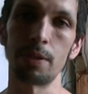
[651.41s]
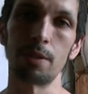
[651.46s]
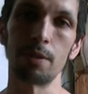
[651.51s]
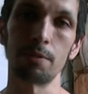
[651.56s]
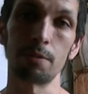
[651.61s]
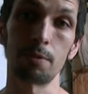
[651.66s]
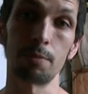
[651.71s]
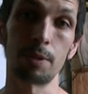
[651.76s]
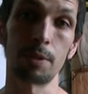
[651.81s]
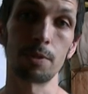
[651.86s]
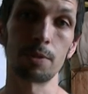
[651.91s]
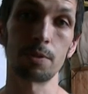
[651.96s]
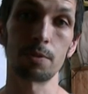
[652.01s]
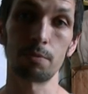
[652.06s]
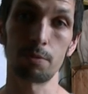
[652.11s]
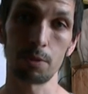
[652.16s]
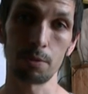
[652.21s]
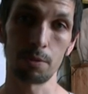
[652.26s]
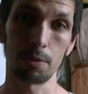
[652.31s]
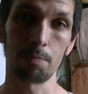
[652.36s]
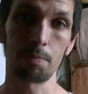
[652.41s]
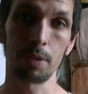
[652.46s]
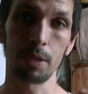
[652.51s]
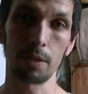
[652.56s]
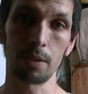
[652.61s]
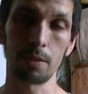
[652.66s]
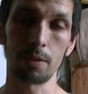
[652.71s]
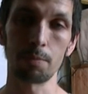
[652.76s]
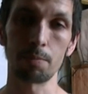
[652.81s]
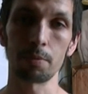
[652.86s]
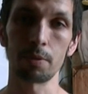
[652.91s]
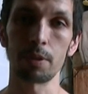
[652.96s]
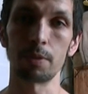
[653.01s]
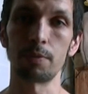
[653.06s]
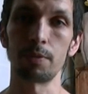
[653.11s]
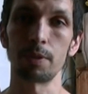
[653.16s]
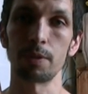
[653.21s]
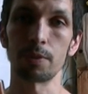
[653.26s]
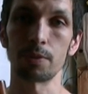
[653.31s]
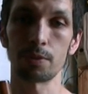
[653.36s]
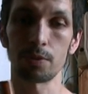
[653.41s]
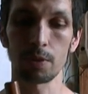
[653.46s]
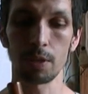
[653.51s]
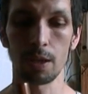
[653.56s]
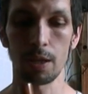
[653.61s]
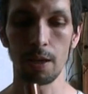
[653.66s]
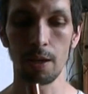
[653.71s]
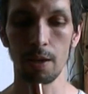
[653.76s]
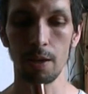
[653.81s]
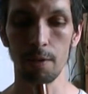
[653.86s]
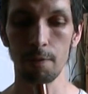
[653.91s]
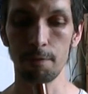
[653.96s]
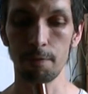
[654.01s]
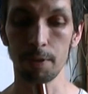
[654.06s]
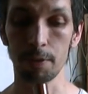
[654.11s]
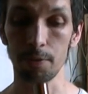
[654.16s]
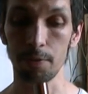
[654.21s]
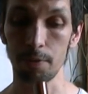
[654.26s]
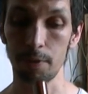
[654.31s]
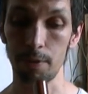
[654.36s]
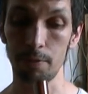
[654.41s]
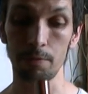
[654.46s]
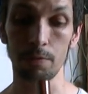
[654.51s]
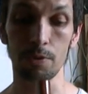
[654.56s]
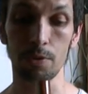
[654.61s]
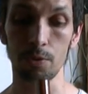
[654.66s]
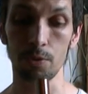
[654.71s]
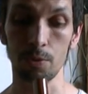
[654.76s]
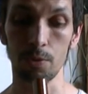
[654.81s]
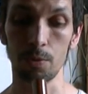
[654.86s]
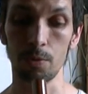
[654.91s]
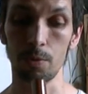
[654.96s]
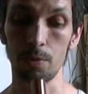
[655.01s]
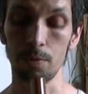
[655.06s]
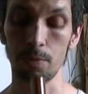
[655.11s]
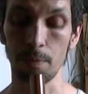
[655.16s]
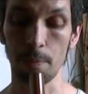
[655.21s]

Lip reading: It means to repeat the previous fingering, which is u.